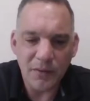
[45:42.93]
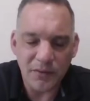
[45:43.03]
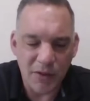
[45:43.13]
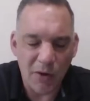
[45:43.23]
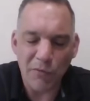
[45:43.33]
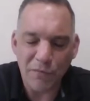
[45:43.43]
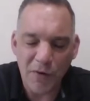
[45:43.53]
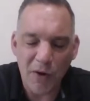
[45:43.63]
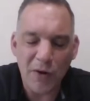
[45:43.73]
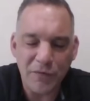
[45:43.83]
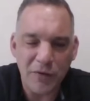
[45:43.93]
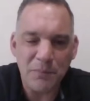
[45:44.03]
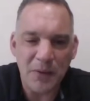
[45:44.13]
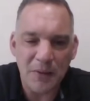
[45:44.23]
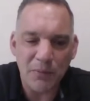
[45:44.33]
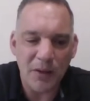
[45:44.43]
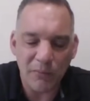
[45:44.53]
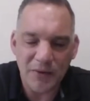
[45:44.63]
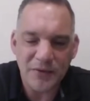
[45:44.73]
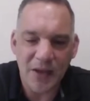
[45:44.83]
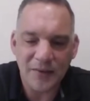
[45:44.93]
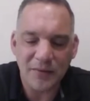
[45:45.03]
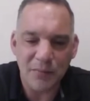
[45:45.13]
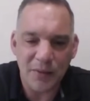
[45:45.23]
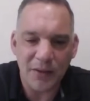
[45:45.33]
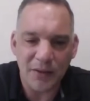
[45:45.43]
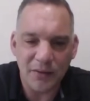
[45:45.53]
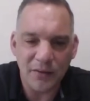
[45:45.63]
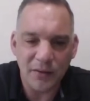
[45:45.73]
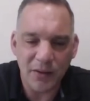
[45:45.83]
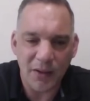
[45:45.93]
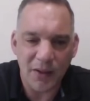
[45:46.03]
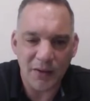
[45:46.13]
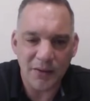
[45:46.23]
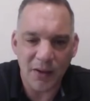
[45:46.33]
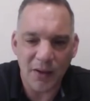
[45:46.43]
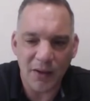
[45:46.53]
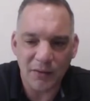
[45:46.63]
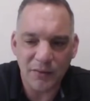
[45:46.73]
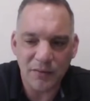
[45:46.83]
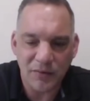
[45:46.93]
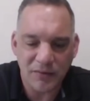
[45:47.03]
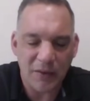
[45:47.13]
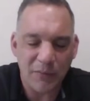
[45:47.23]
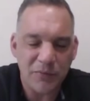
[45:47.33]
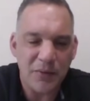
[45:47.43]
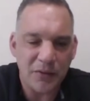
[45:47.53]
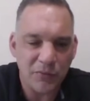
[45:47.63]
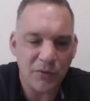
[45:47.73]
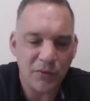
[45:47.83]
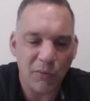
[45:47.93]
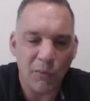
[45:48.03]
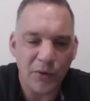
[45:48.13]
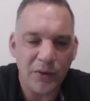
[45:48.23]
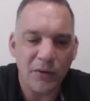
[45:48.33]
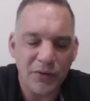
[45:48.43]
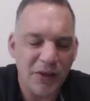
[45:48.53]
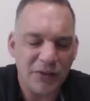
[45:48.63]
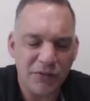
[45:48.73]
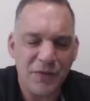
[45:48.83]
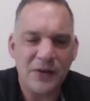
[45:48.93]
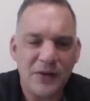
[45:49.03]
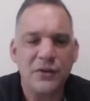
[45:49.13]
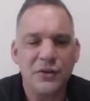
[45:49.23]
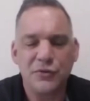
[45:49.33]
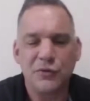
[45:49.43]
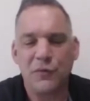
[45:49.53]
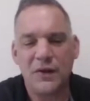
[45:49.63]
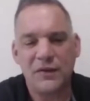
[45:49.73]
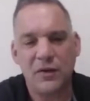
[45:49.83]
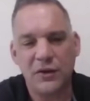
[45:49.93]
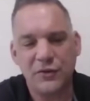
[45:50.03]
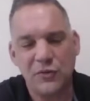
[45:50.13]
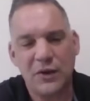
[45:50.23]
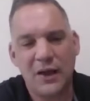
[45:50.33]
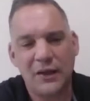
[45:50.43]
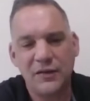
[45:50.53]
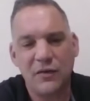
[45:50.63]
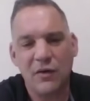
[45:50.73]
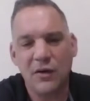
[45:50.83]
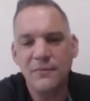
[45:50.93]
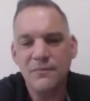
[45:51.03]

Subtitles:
There were very few people that reached out to me and stayed with me through this whole ordeal. You get to find out who your true friends are, your true colleagues are.